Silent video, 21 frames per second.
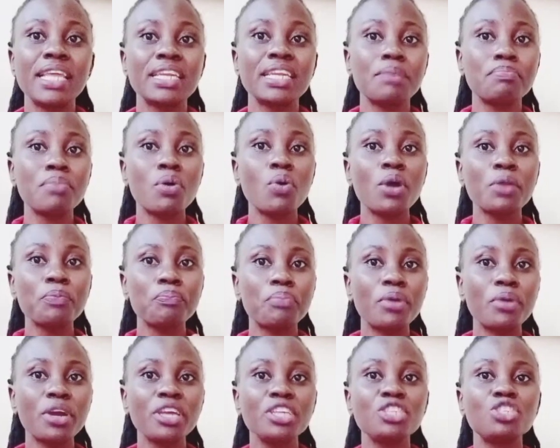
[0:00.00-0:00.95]
number one
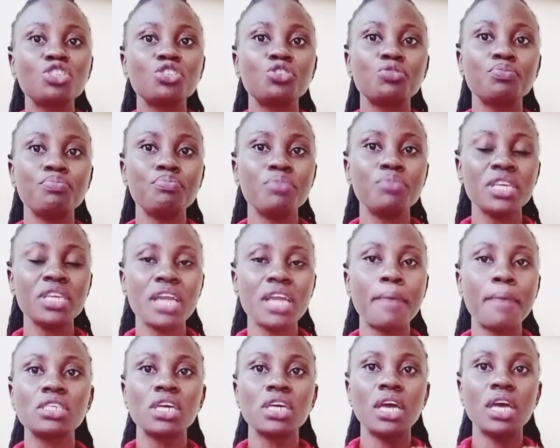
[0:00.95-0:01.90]
point should be
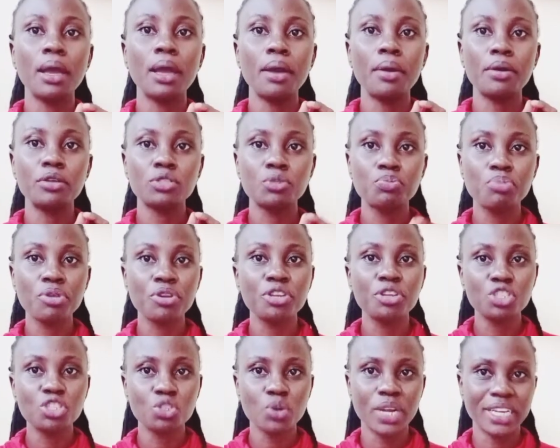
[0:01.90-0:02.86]

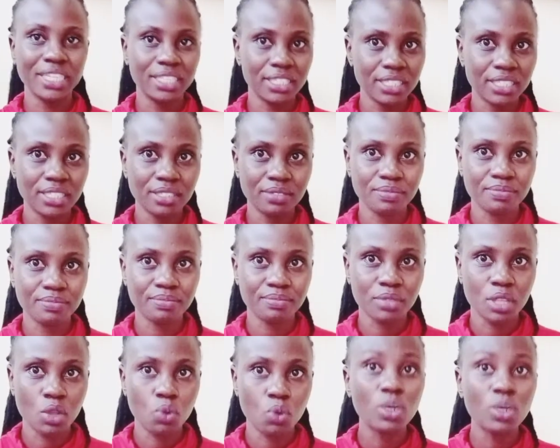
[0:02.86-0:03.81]
spirituality.
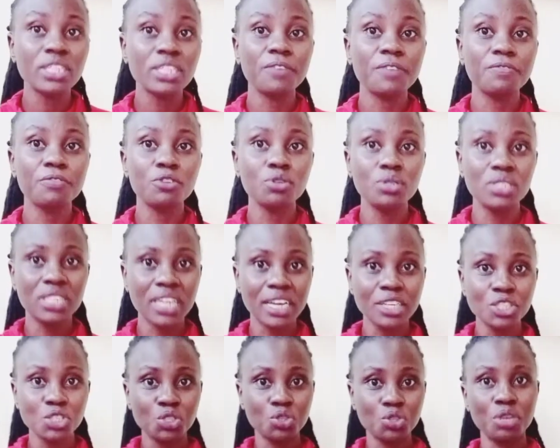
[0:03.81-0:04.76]
What have you
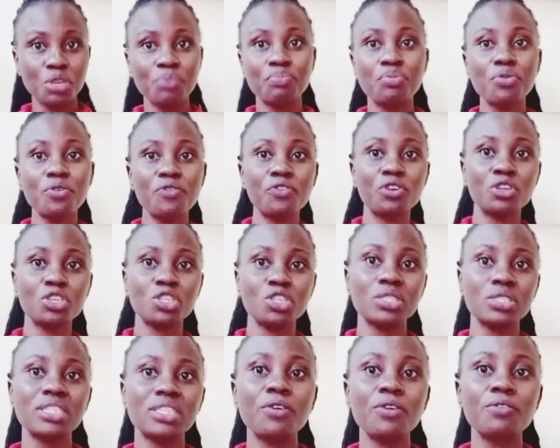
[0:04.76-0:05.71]
done to improve on
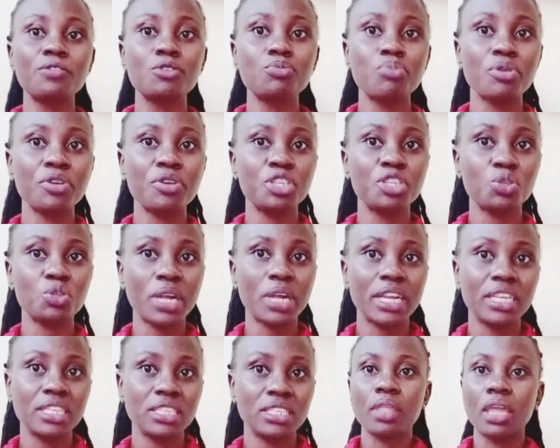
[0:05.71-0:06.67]
yourself
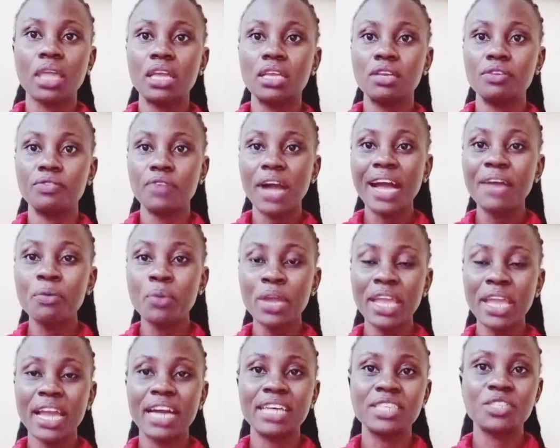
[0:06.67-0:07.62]
spiritually?
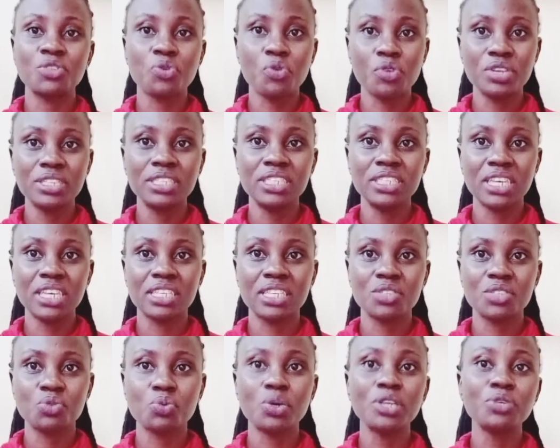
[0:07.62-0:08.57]
We as
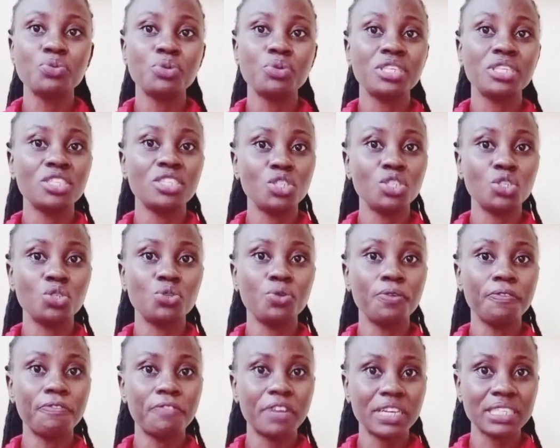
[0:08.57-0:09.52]
Christians, what we need to
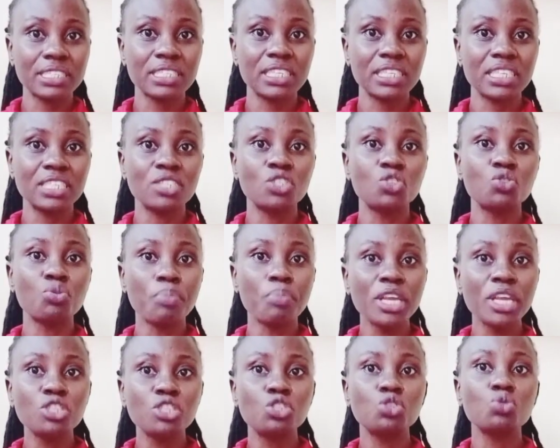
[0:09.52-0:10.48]
do first is to
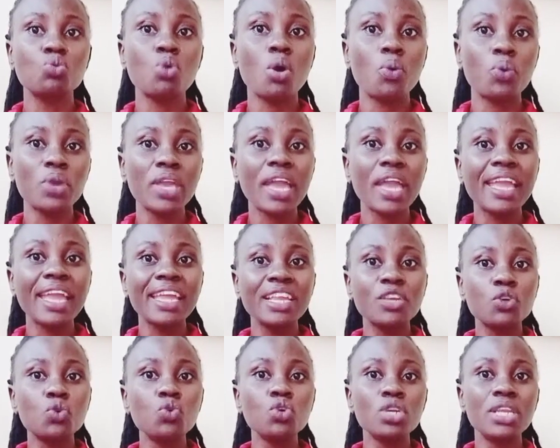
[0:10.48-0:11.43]
make sure we are
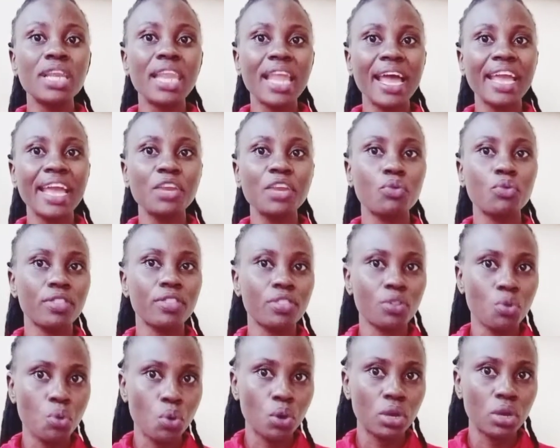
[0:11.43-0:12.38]
in good line with
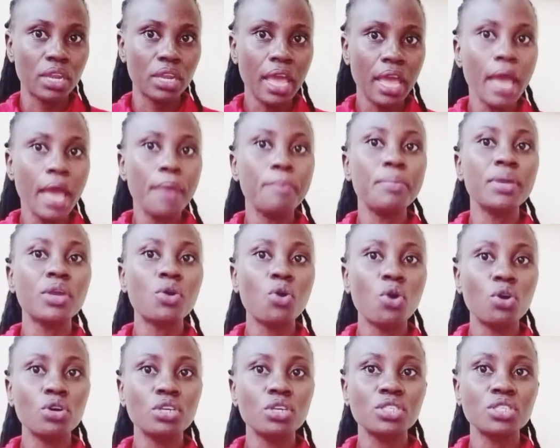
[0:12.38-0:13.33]
God,
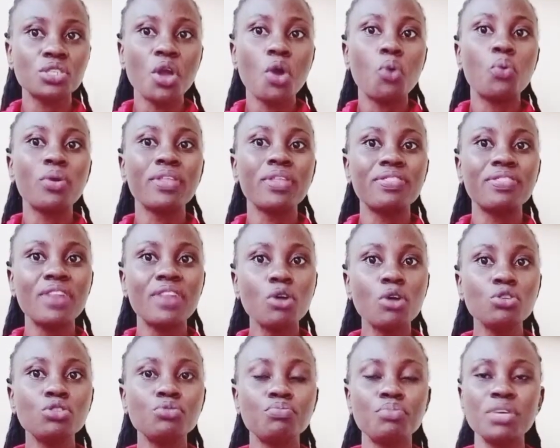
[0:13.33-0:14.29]
because
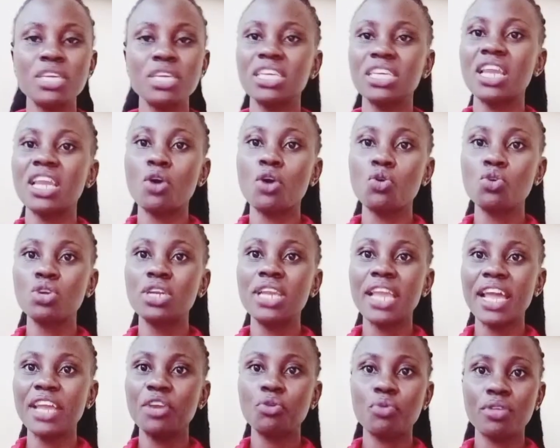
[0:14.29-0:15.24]
without being in a good
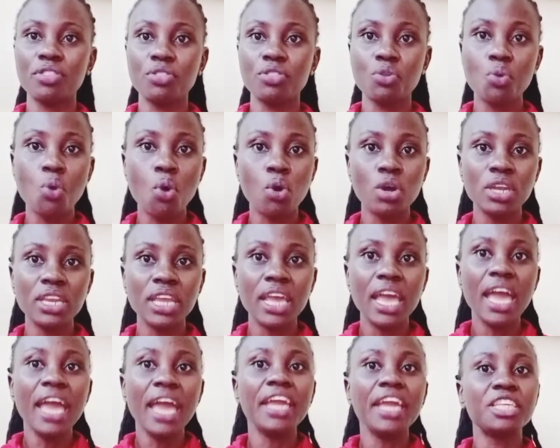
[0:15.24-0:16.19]
line with God,
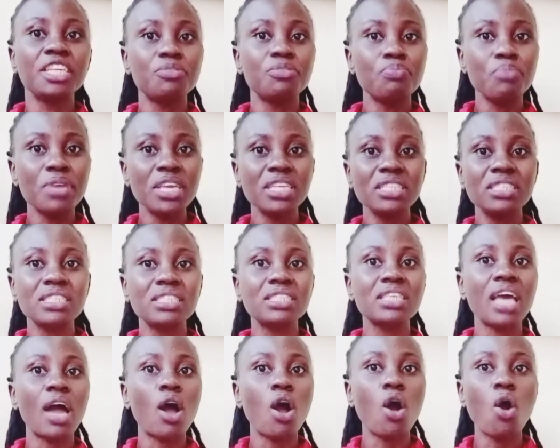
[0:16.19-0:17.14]
it means
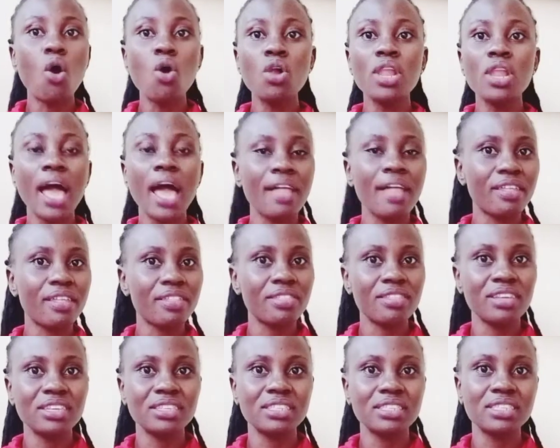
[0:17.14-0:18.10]
all other
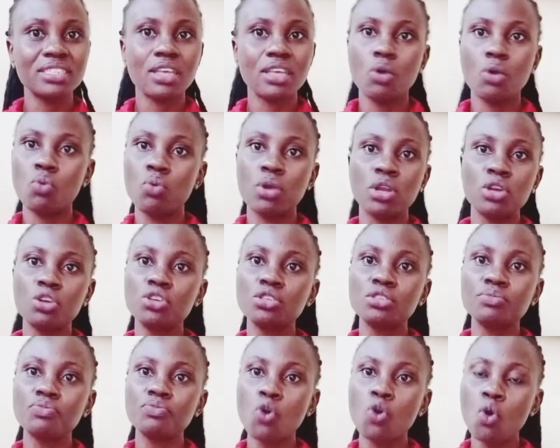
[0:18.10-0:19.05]
things will not
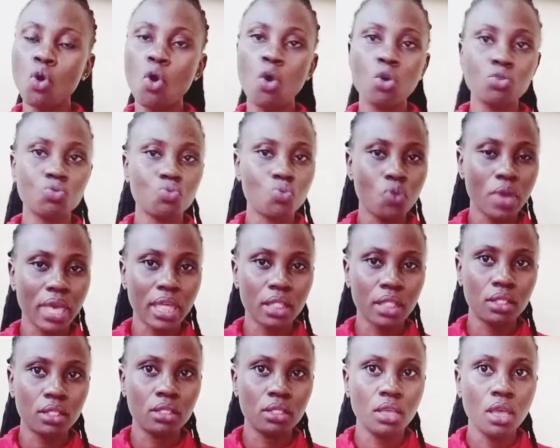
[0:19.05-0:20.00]
go on well.
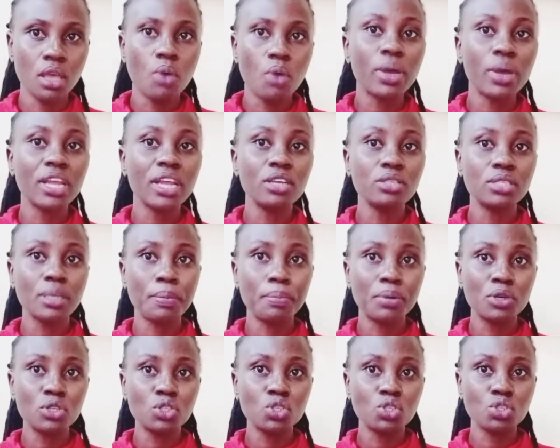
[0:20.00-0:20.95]
What are you
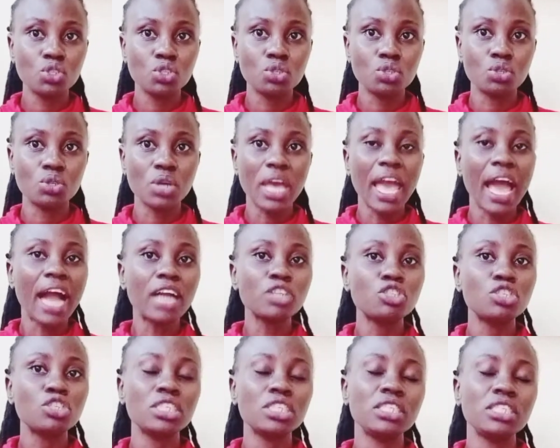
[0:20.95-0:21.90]
supposed to do?
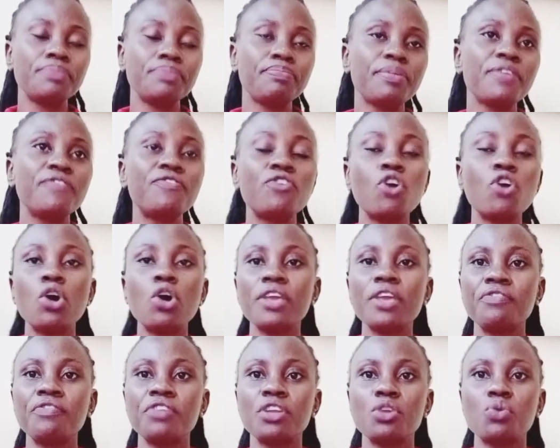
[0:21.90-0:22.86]
Actually, before
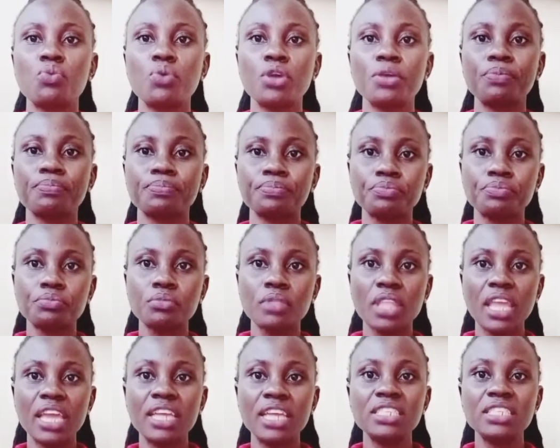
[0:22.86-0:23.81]
even we
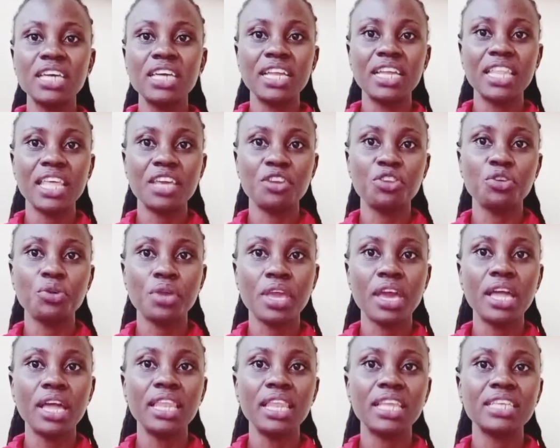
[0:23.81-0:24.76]
enter the new
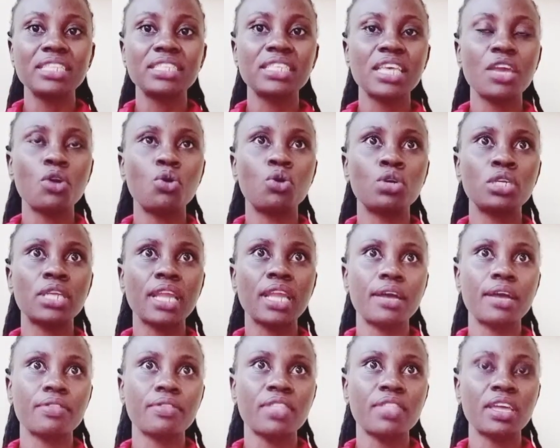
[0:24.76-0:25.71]
year, let's say on
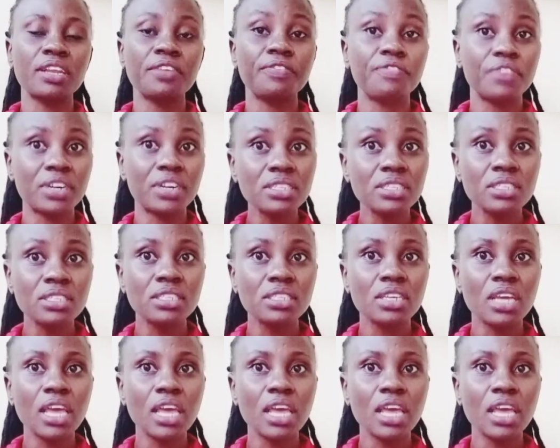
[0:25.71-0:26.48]
the 31st,